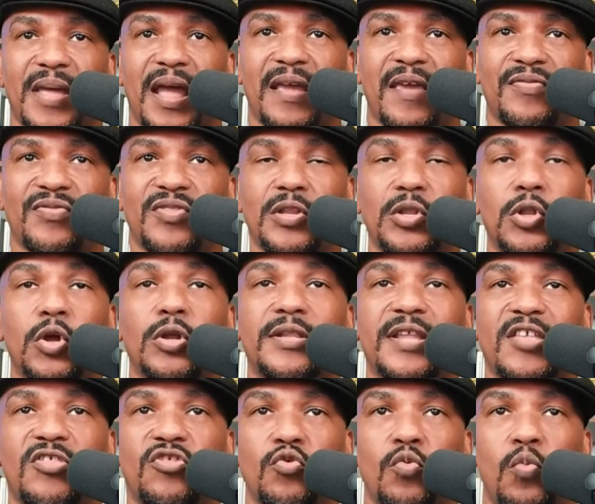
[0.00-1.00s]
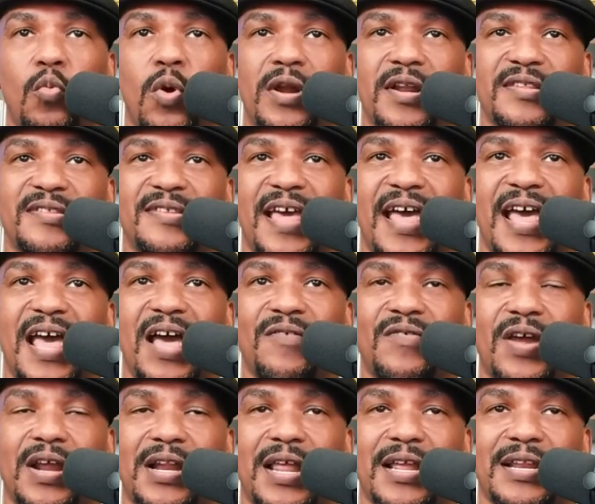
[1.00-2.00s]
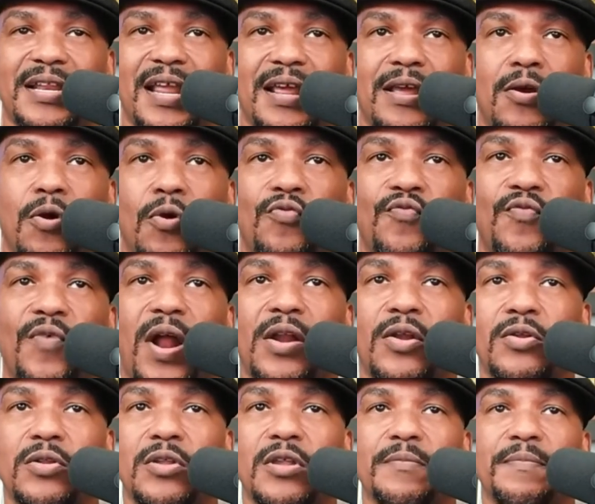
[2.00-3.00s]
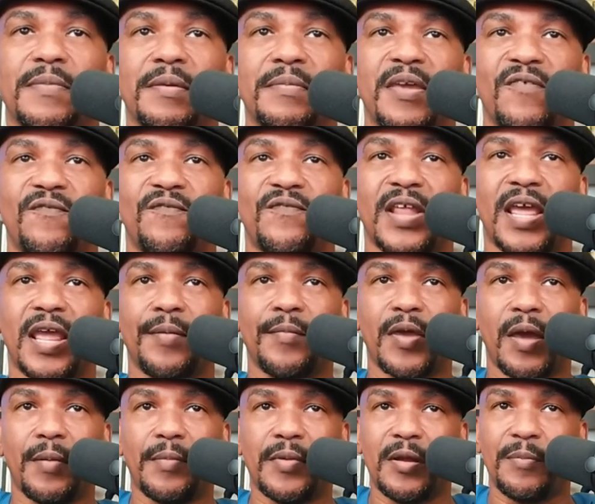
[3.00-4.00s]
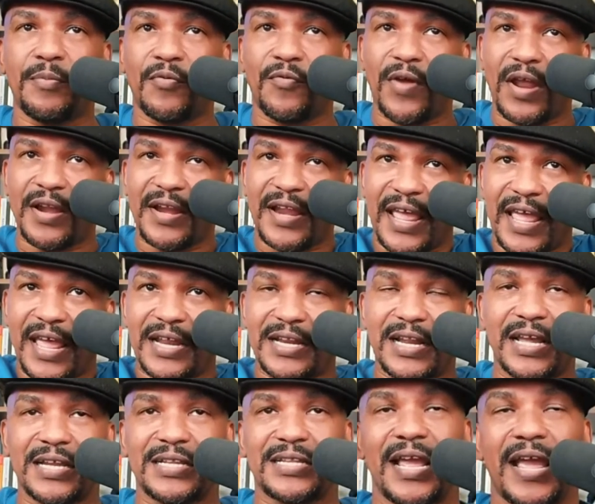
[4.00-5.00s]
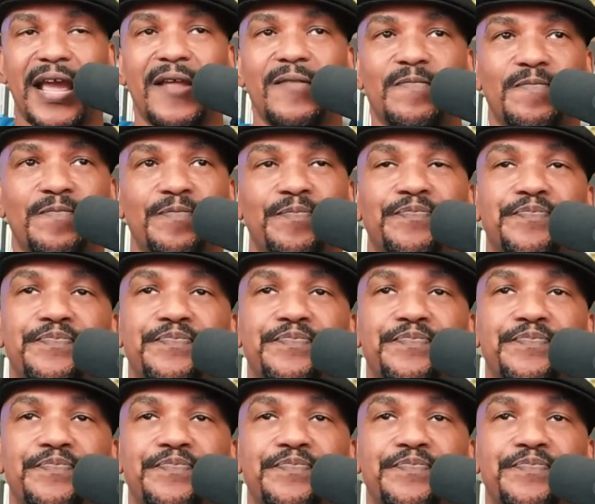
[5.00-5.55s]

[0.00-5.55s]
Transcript: I guess, the look that you want it to have, kind of like that Ghost Rider look, maybe a flame coming up around the head like that.